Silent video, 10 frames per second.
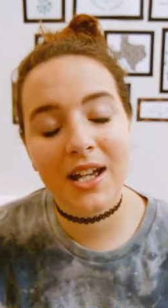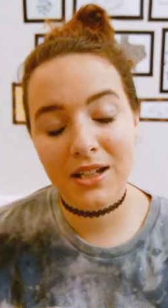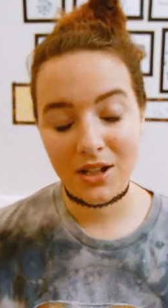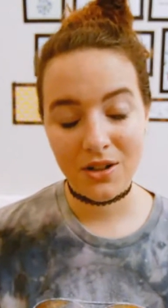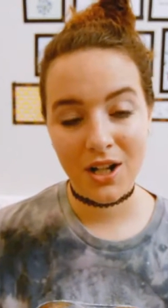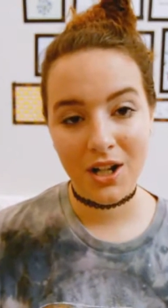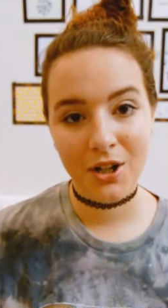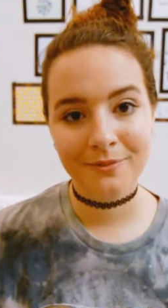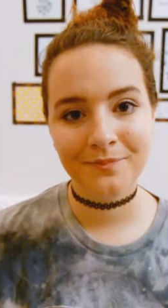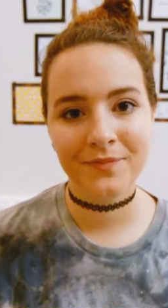I go
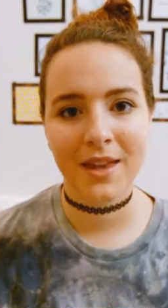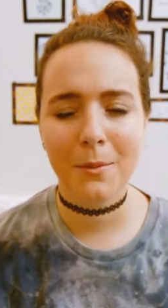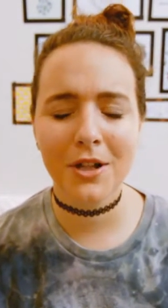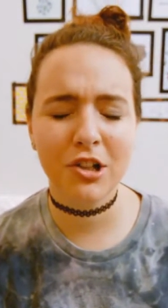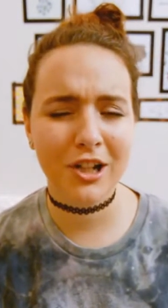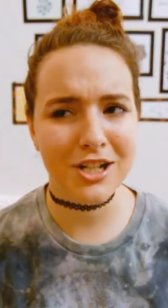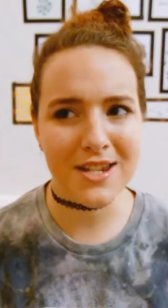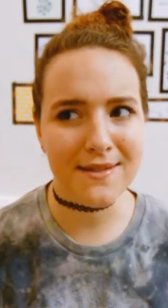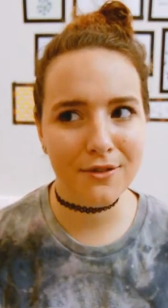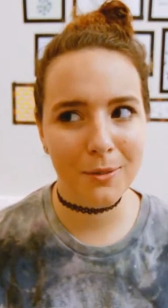home. I'm on
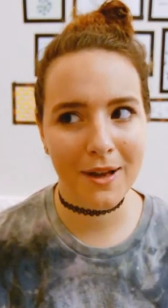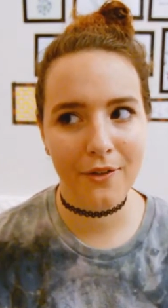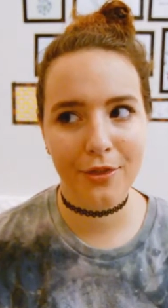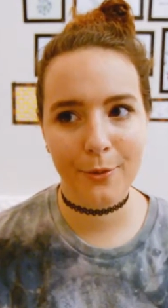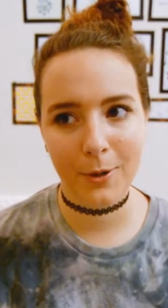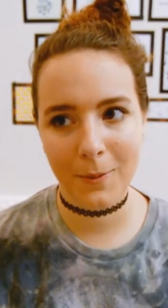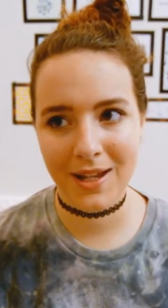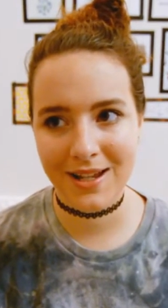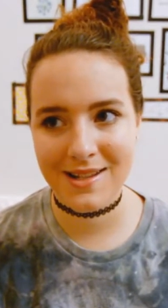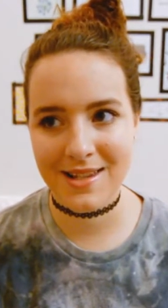crutches for about 3
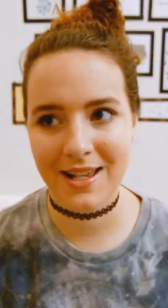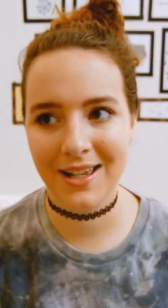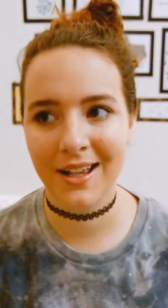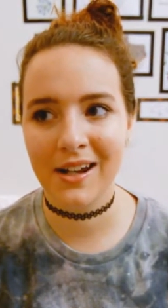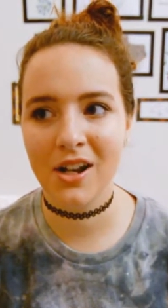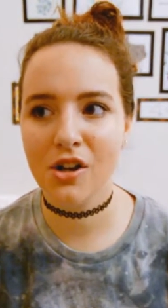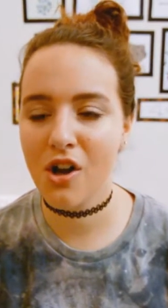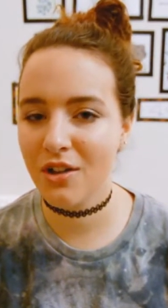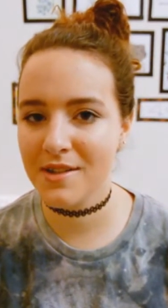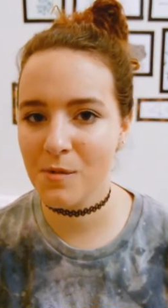weeks and
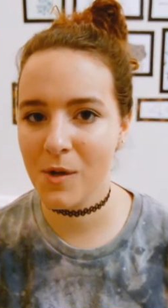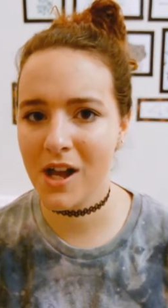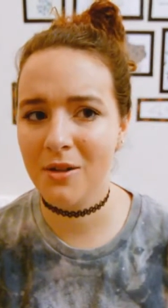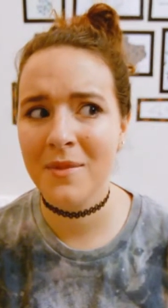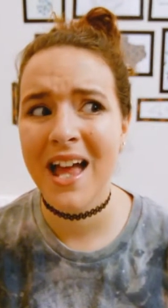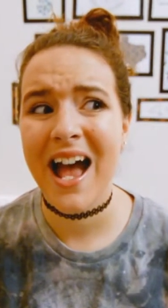all is well.